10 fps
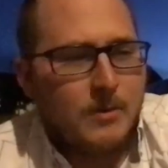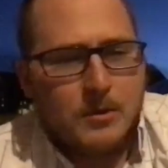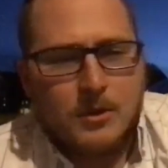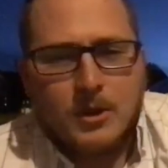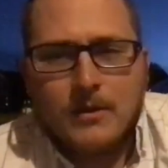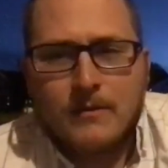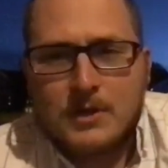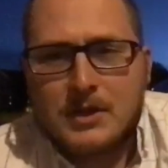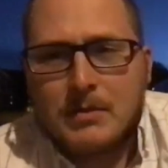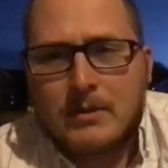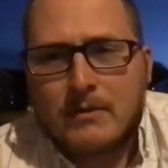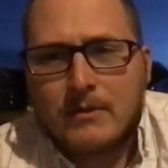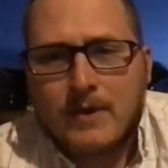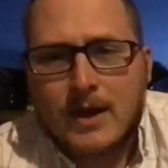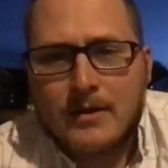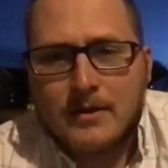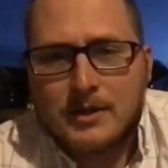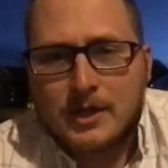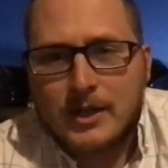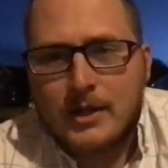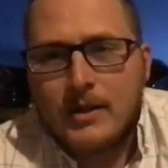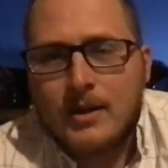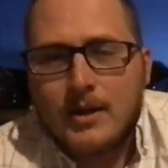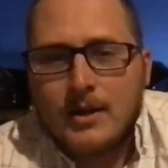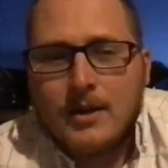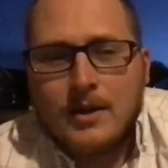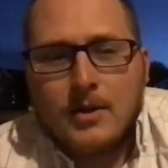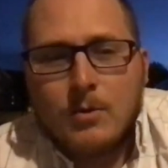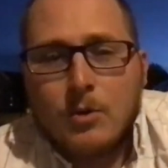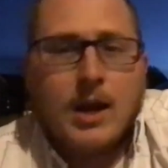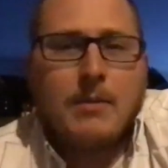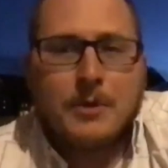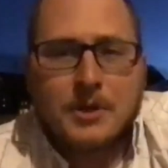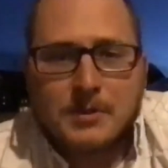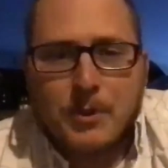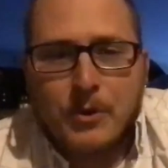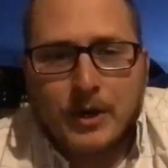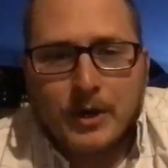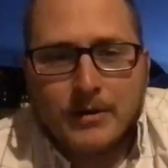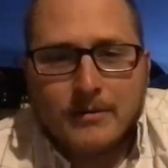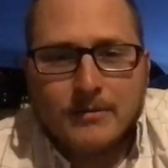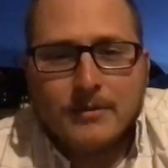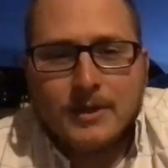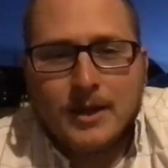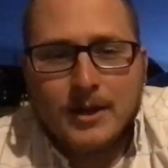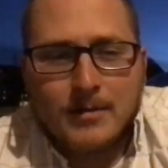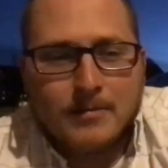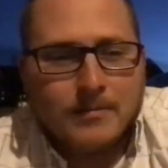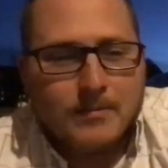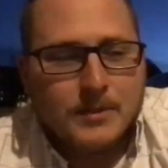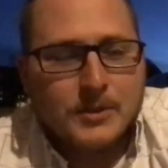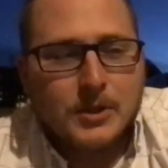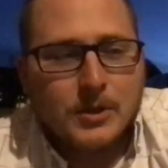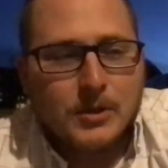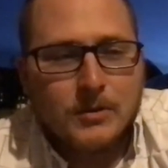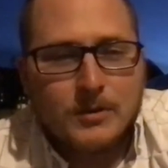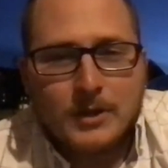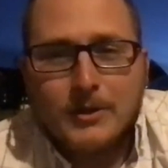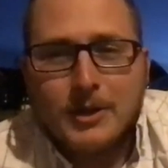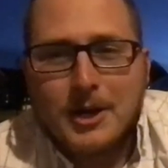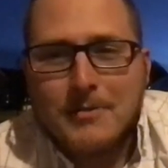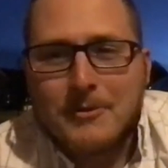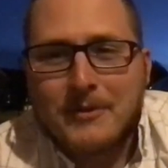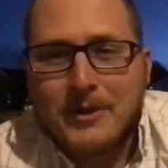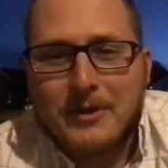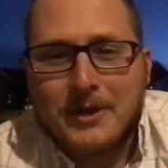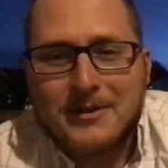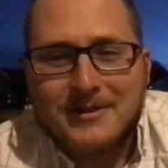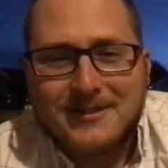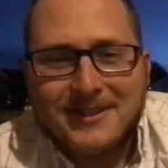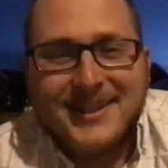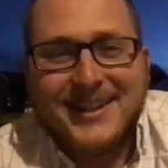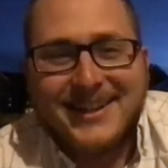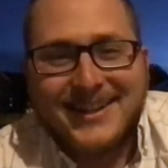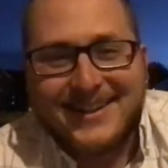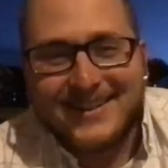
We were looking for something for Father's Day. Weren't able to smoke it, so here I am reviewing it.